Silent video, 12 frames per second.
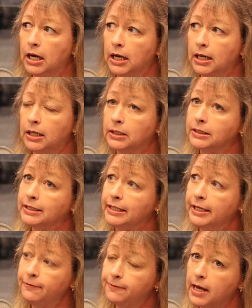Uh,
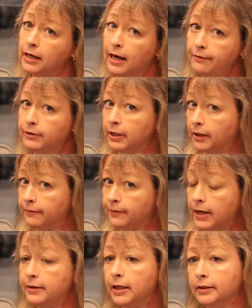if they're clever
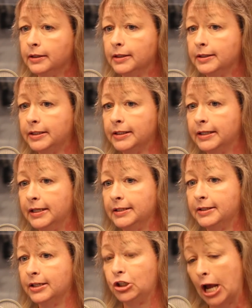enough, I think that
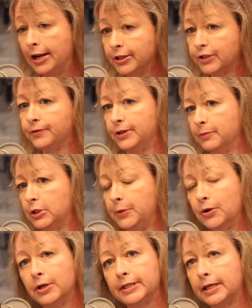it's a challenge for them.
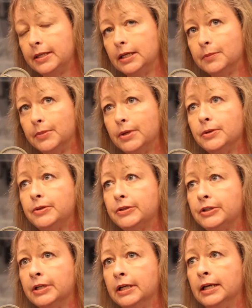To be honest, I think
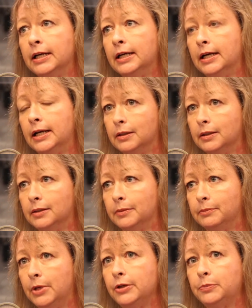most
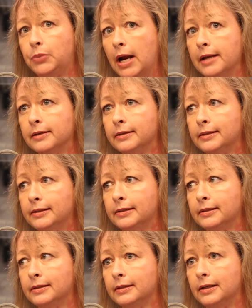most brands
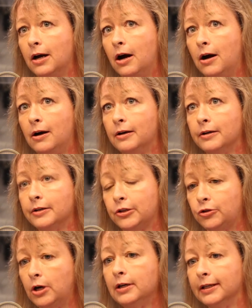are
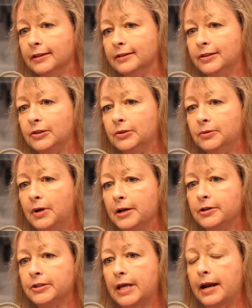struggling to
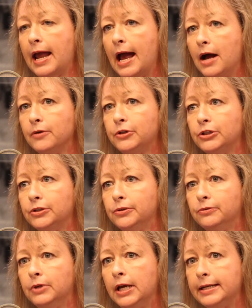understand how to
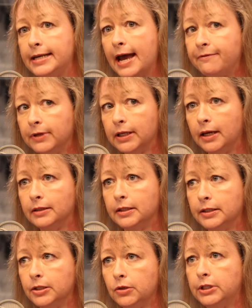navigate this
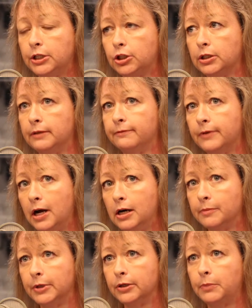new digital
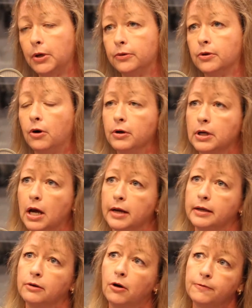environment, both online
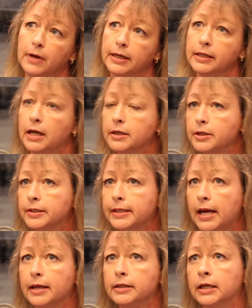and offline, and
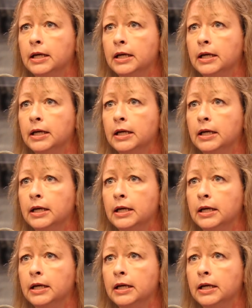understand